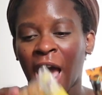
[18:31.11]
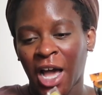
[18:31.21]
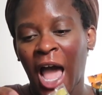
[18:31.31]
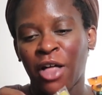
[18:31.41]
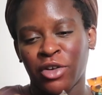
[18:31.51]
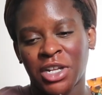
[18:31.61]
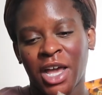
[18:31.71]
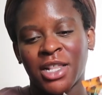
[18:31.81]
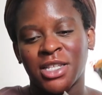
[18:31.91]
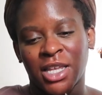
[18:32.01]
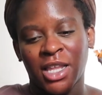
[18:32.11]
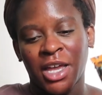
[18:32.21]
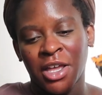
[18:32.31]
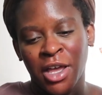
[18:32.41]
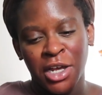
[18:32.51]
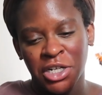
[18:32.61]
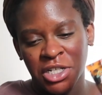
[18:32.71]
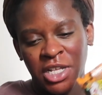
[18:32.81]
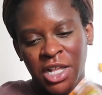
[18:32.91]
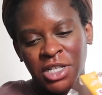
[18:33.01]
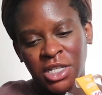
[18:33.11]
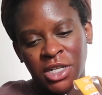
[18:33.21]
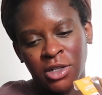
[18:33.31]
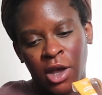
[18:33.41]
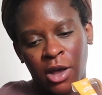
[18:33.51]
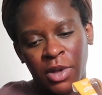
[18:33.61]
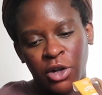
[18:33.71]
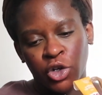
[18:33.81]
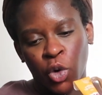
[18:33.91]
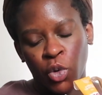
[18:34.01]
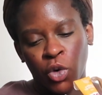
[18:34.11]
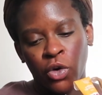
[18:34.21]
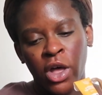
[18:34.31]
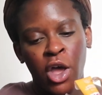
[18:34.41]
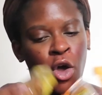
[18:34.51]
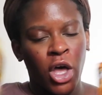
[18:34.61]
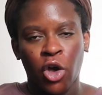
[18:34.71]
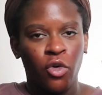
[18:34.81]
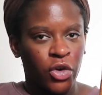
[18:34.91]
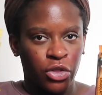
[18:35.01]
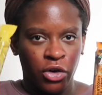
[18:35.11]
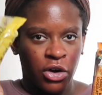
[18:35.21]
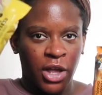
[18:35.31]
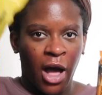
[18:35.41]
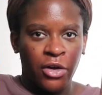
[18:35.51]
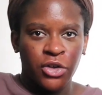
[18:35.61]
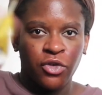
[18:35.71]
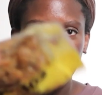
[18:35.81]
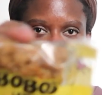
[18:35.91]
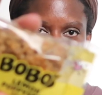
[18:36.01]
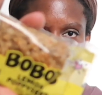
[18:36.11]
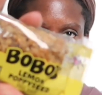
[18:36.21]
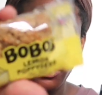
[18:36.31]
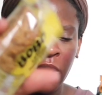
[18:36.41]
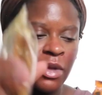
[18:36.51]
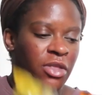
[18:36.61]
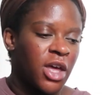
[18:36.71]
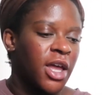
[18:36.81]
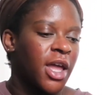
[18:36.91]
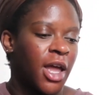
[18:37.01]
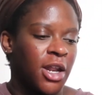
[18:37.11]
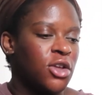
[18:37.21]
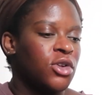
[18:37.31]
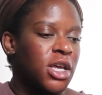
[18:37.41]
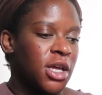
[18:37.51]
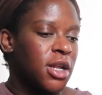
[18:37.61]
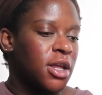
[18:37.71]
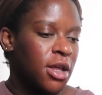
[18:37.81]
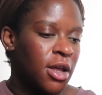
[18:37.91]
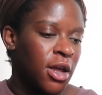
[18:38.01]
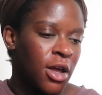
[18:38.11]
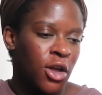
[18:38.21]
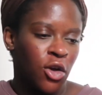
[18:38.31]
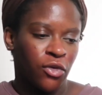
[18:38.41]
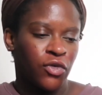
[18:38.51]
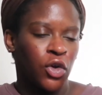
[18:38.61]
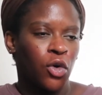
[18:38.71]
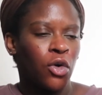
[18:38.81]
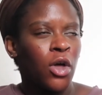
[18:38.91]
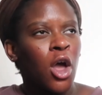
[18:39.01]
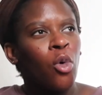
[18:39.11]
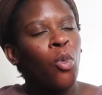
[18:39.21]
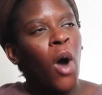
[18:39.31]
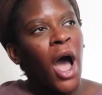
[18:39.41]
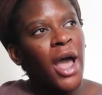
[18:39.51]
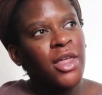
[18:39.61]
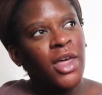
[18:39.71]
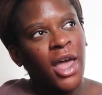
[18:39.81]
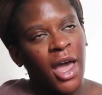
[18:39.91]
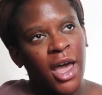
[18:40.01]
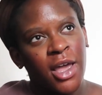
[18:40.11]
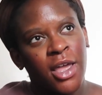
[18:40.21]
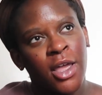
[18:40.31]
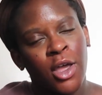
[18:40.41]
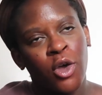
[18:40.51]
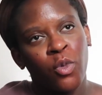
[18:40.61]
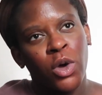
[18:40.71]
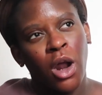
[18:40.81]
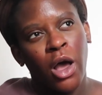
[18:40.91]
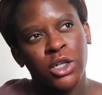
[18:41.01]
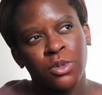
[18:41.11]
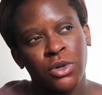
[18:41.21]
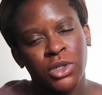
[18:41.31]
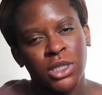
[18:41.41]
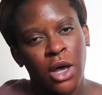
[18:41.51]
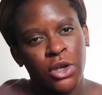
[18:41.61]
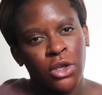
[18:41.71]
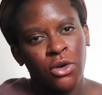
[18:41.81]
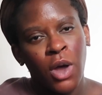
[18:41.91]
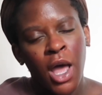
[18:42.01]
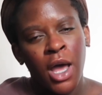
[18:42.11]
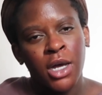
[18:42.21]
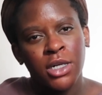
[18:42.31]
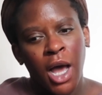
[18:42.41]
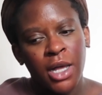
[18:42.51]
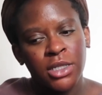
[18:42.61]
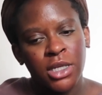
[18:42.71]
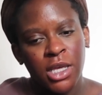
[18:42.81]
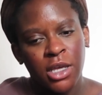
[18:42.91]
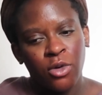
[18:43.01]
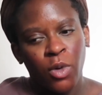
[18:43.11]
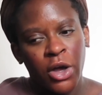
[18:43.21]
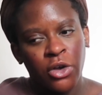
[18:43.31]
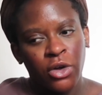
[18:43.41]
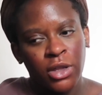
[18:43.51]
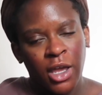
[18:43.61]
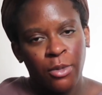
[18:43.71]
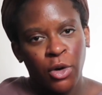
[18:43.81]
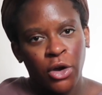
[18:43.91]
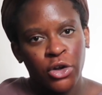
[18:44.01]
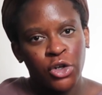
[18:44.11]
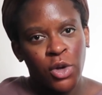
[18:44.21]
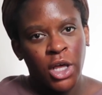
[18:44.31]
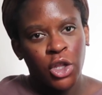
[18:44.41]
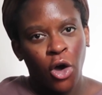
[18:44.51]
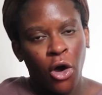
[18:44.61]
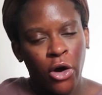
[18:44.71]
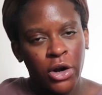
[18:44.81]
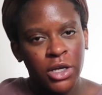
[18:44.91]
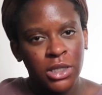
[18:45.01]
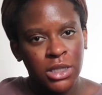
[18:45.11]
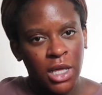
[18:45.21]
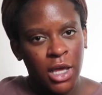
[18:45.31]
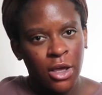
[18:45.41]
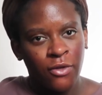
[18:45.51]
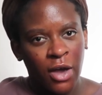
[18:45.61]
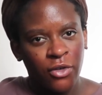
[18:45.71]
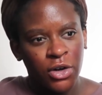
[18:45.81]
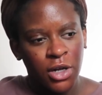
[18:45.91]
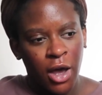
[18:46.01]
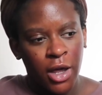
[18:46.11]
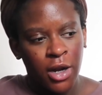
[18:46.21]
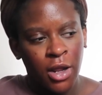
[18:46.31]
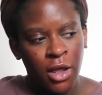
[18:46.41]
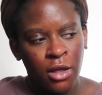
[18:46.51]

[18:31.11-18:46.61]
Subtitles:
calorie dense, and like just dense in total, like over 300 calories for this little baby thing, and you need your fuel. Why the heck would hospitals tell you not to eat while you're in labor, doing like the hardest thing you've ever done,